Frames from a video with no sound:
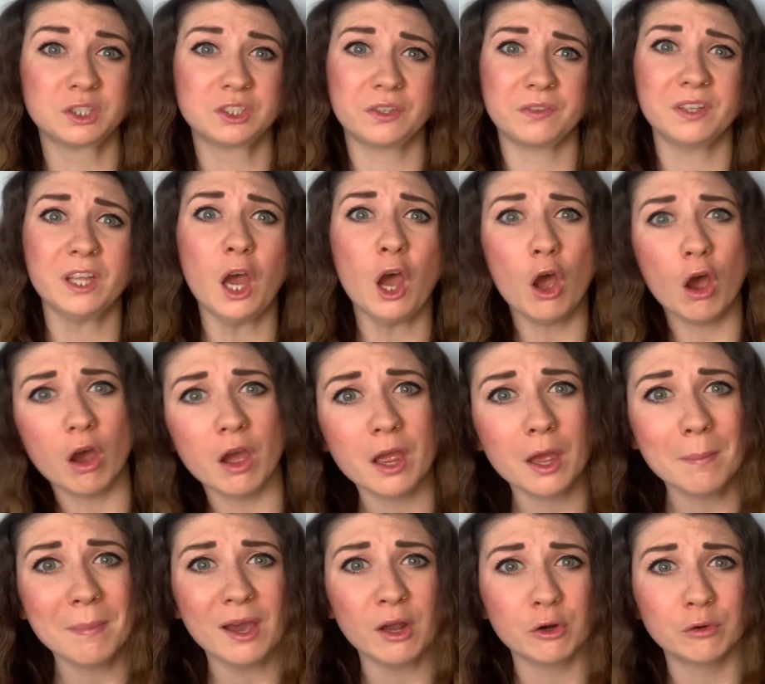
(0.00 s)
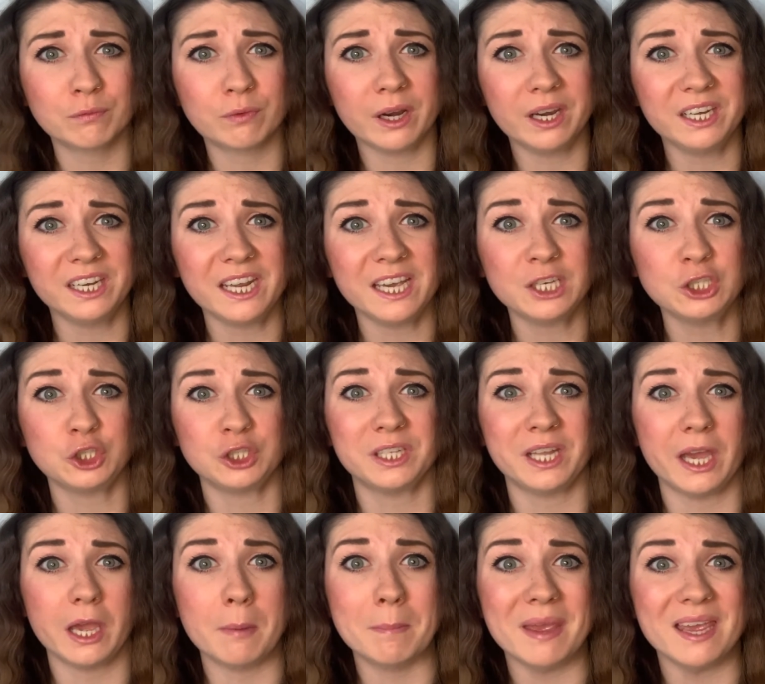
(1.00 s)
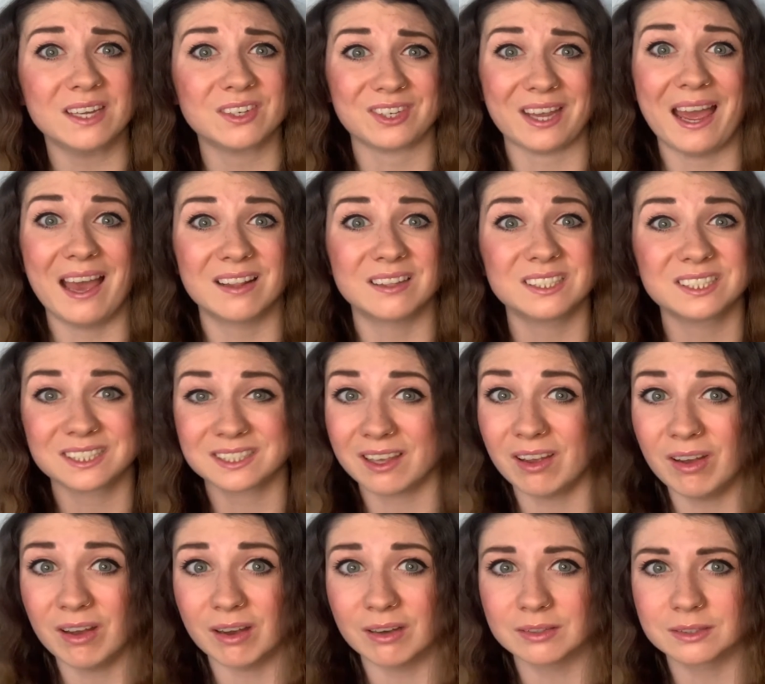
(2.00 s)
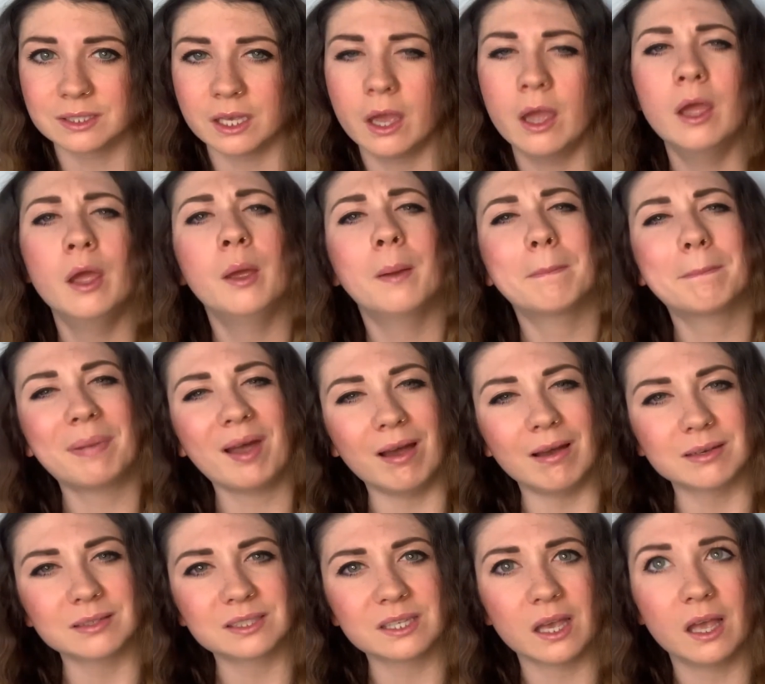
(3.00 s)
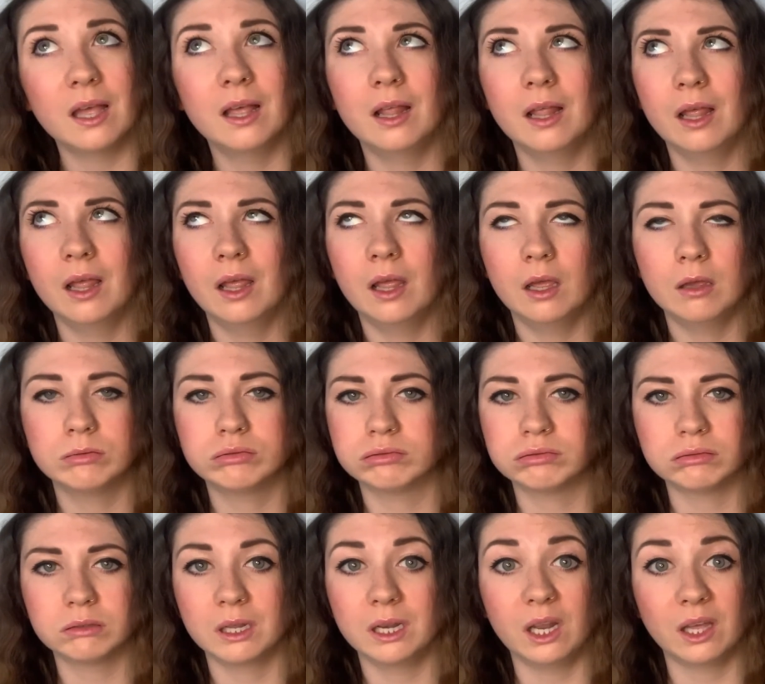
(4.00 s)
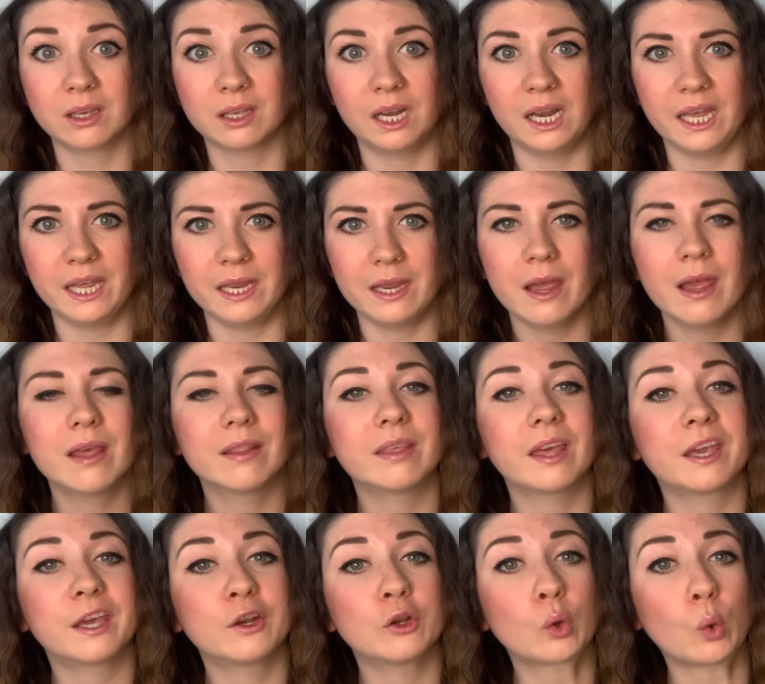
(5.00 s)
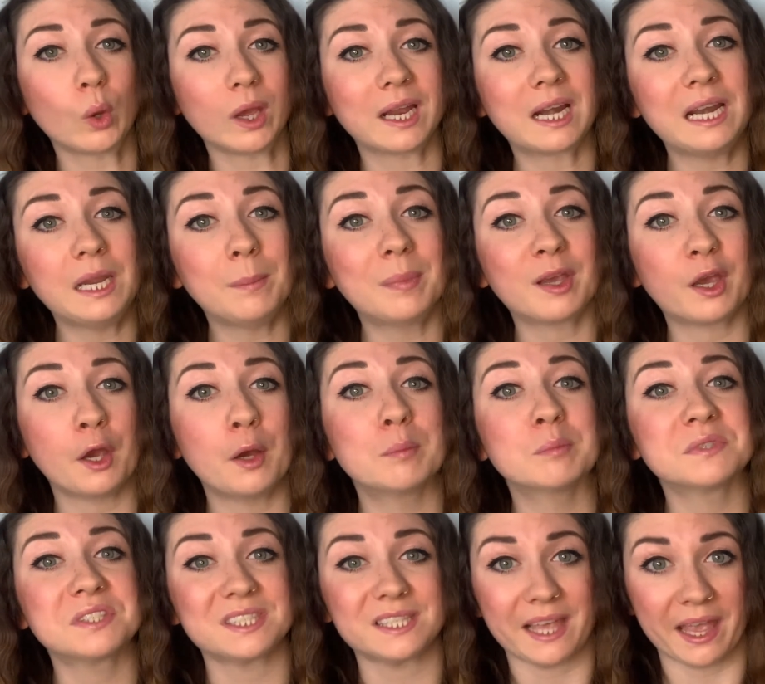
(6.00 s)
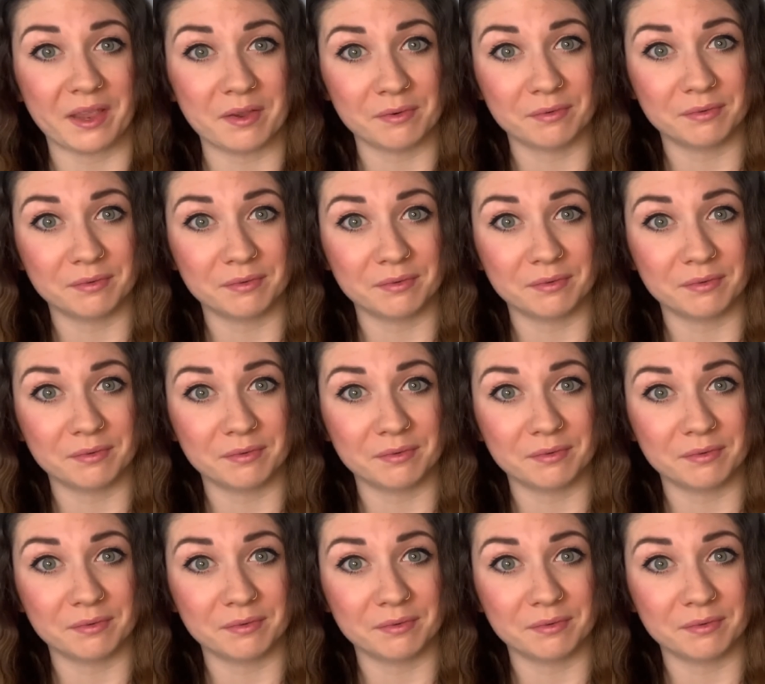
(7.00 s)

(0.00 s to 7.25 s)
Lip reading: of the high amount of radiation they emit at the start, but luckily they can quickly become safe.